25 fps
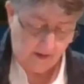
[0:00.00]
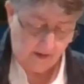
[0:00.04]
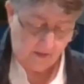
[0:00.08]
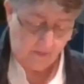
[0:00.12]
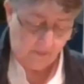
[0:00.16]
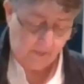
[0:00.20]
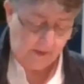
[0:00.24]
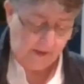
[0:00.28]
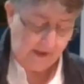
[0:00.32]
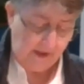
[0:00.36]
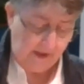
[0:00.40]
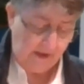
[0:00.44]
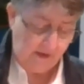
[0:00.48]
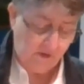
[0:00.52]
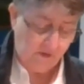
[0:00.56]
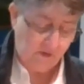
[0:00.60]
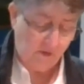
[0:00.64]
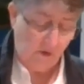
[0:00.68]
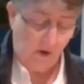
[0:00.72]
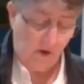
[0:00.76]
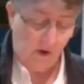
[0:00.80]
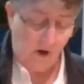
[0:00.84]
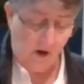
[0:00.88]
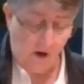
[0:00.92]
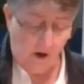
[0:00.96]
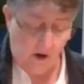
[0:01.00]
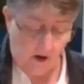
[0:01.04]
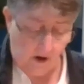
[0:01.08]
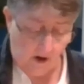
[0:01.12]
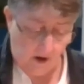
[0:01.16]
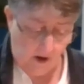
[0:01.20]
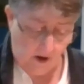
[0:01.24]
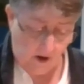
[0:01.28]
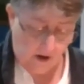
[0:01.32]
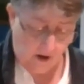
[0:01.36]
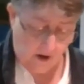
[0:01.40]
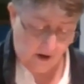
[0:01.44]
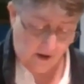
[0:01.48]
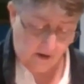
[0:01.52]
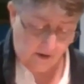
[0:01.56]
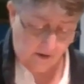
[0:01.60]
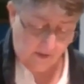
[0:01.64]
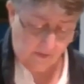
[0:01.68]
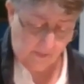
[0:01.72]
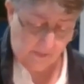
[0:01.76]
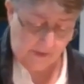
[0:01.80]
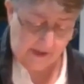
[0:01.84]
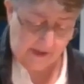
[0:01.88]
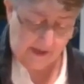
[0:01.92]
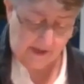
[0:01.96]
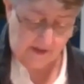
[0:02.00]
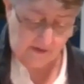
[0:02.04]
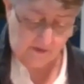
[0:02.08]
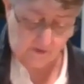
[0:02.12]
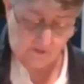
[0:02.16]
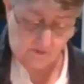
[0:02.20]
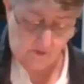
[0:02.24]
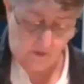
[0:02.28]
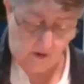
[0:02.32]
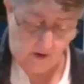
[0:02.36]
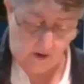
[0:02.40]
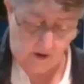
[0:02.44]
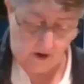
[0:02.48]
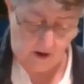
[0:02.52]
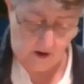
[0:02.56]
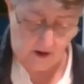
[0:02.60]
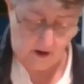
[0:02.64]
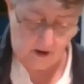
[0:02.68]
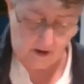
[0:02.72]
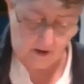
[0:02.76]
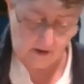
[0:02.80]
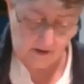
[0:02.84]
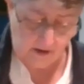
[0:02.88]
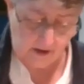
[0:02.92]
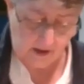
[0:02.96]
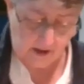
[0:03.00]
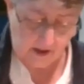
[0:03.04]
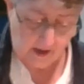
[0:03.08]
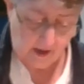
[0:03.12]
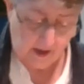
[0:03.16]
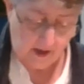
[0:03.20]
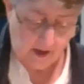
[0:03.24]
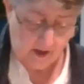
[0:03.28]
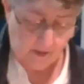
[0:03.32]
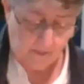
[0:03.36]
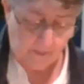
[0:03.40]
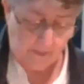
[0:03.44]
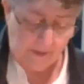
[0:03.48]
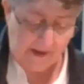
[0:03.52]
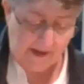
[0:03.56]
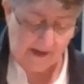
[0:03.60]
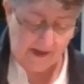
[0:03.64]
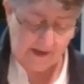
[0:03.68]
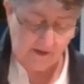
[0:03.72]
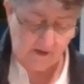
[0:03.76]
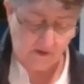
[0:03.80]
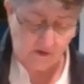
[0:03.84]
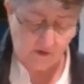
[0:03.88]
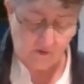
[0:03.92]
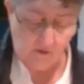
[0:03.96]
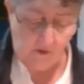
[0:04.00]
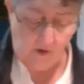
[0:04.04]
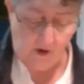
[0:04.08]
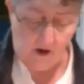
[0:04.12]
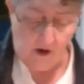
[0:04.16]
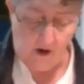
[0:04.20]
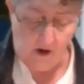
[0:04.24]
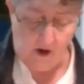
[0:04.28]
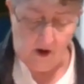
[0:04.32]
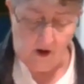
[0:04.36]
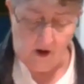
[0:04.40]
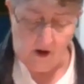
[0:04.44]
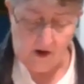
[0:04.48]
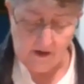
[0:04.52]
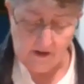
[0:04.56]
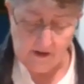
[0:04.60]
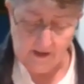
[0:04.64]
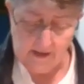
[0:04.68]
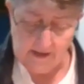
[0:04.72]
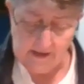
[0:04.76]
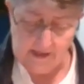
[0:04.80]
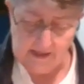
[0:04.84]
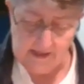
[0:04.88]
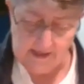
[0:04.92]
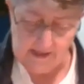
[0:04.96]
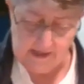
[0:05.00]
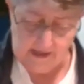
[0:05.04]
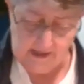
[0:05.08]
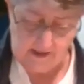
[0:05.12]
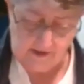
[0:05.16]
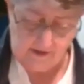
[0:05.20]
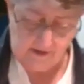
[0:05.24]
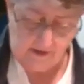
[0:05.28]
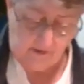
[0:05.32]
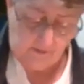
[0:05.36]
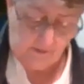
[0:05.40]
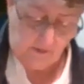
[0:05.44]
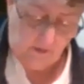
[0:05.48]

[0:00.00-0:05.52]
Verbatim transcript: Be strong, be strong, be strong in the